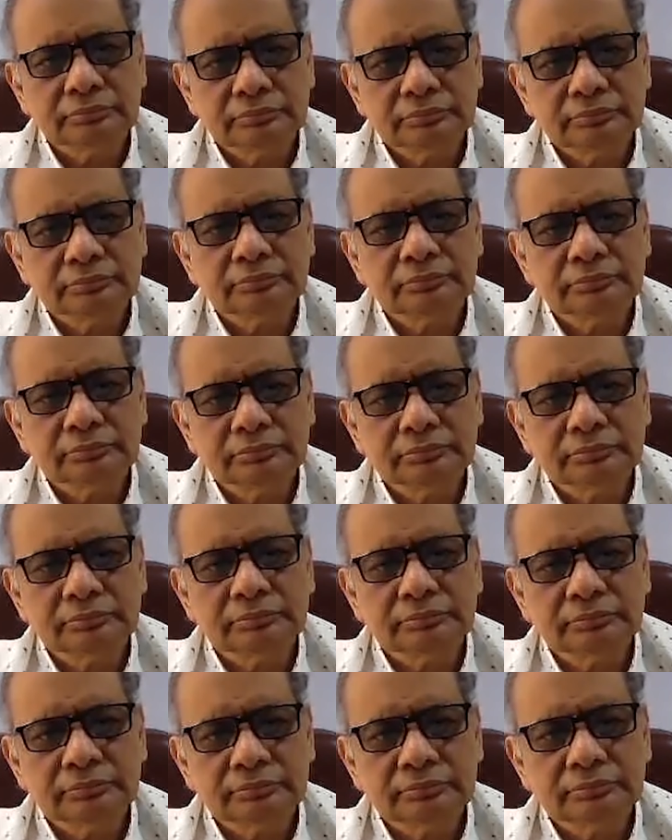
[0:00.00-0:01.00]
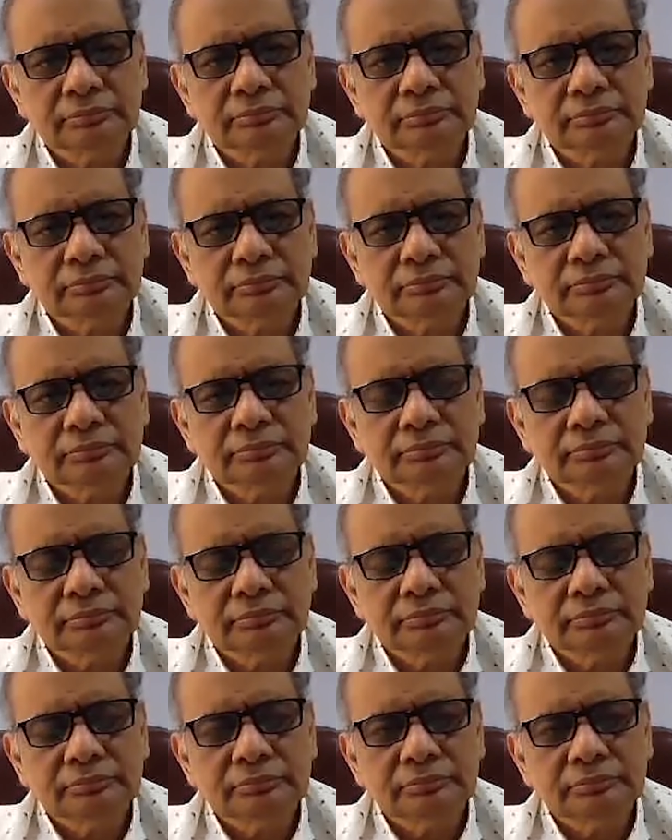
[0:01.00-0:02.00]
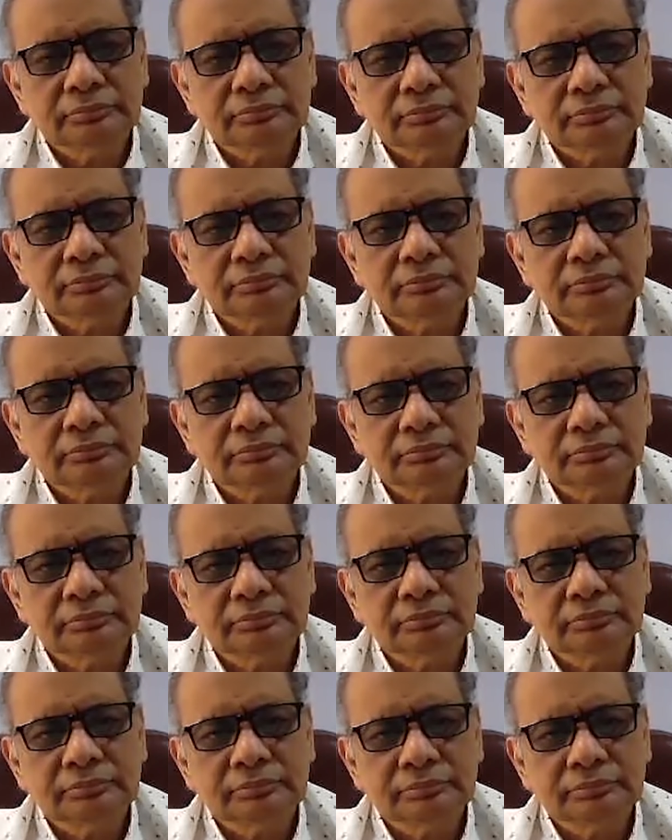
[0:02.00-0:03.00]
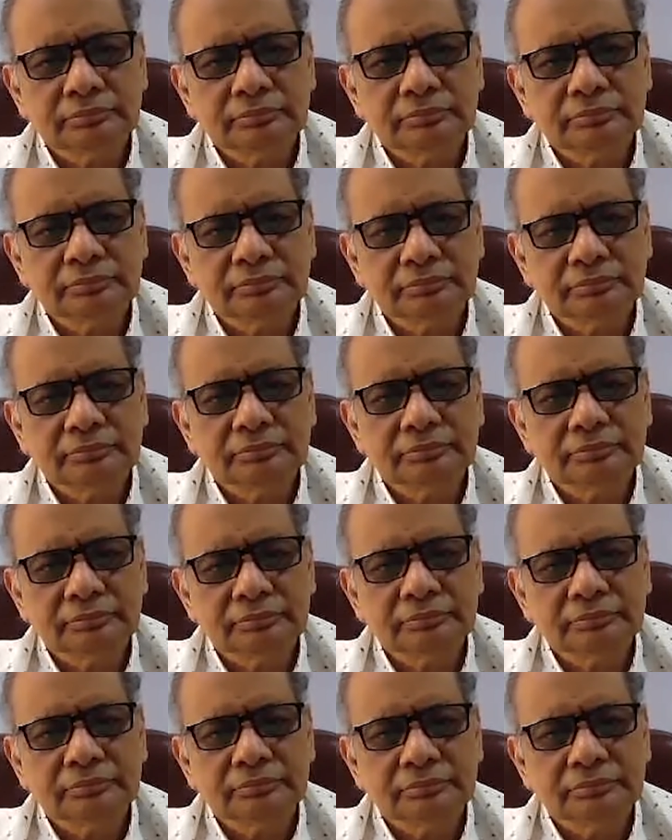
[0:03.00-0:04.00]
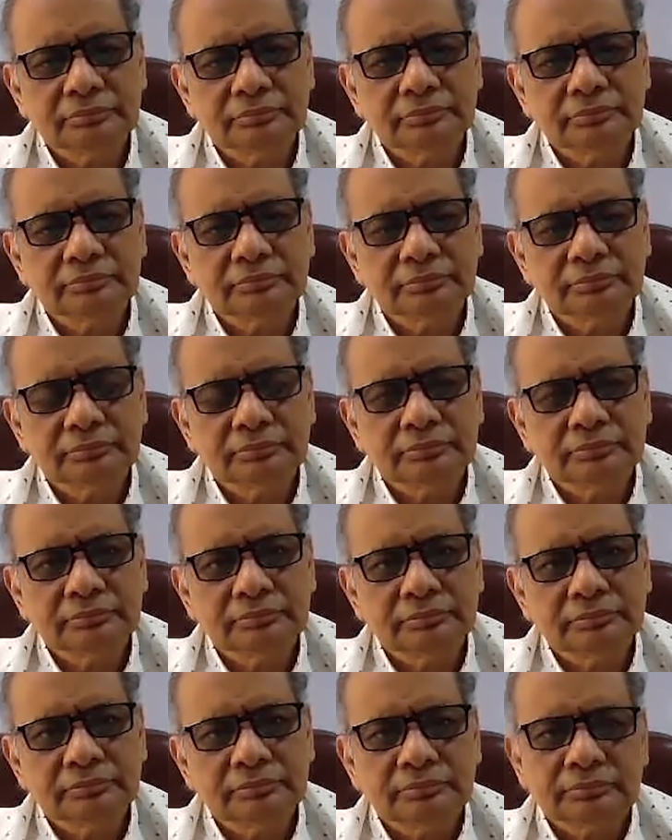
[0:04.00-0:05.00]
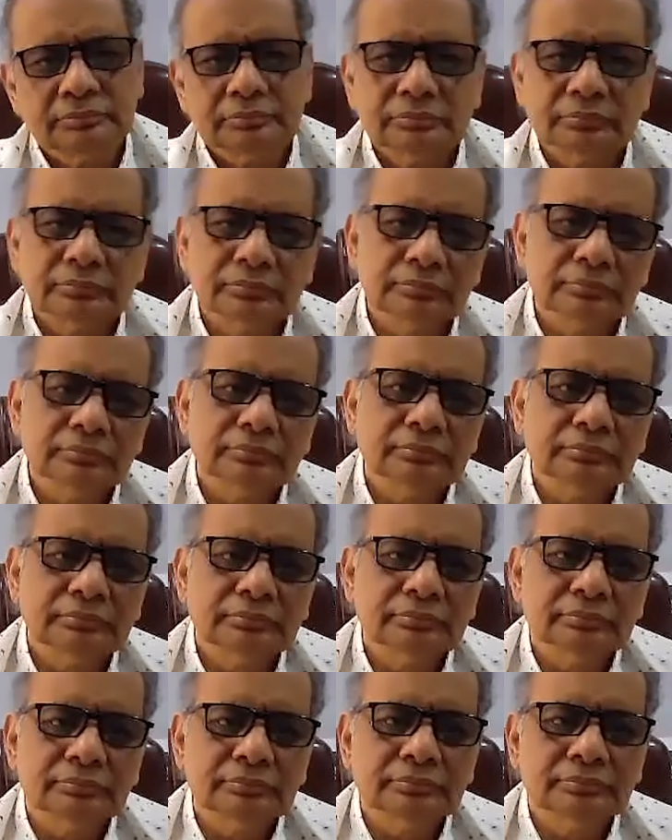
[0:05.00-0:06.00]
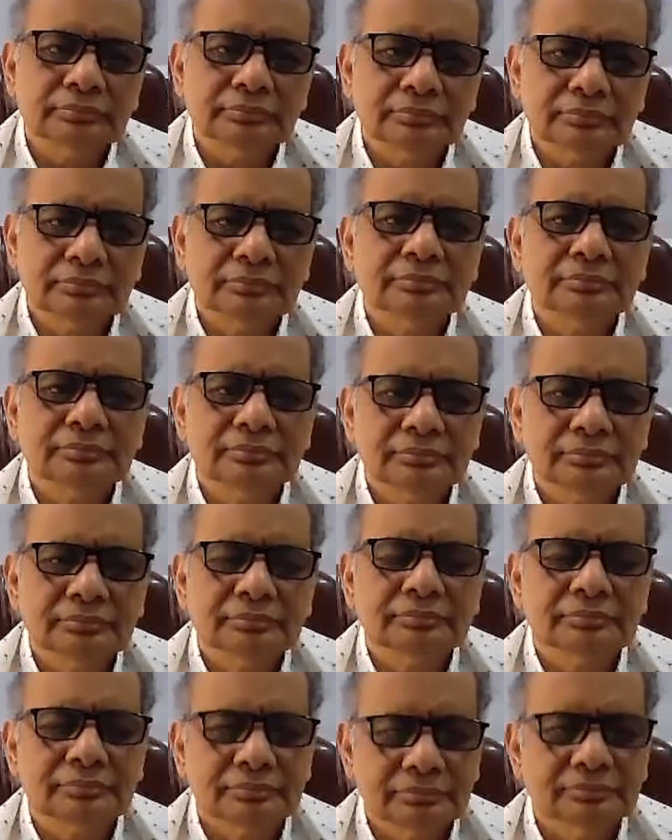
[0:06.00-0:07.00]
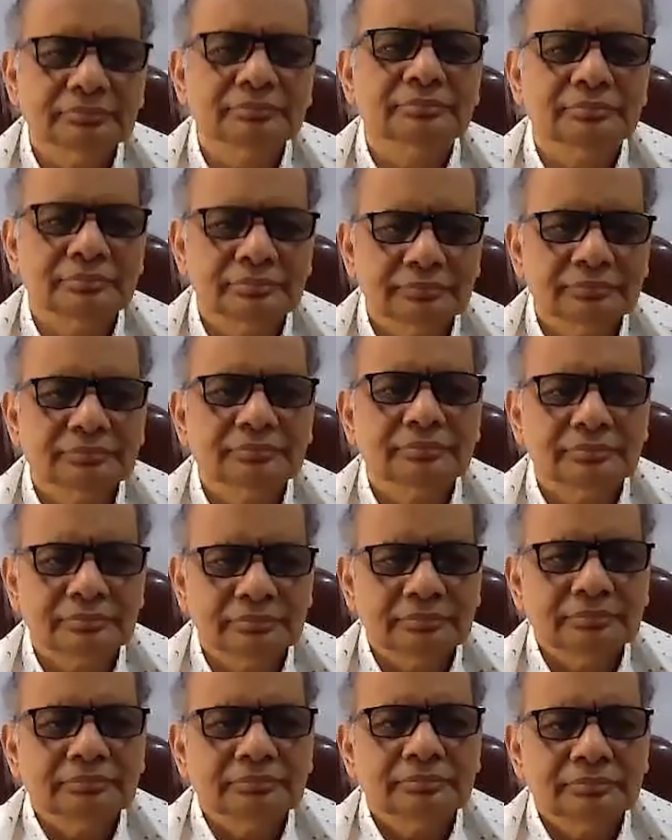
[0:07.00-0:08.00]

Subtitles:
The person shown says nothing.